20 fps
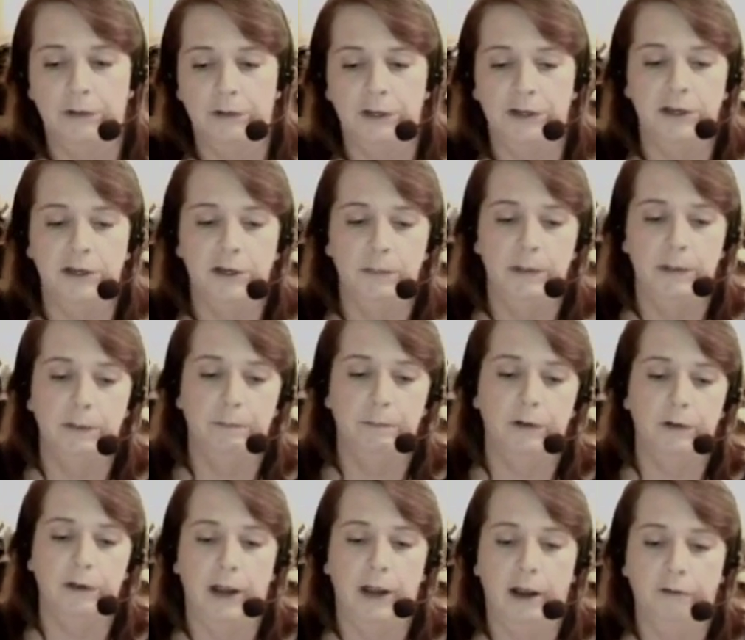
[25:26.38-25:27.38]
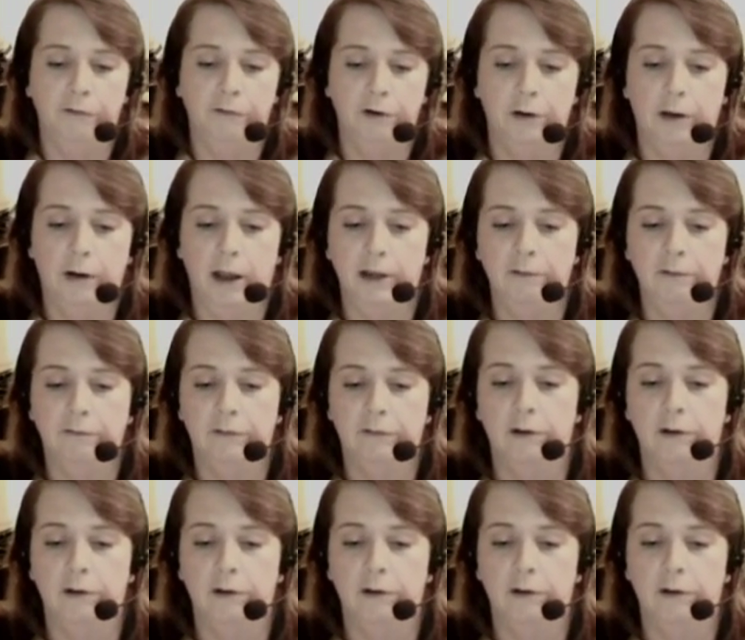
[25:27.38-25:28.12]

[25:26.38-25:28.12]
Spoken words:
deceased people in afterlife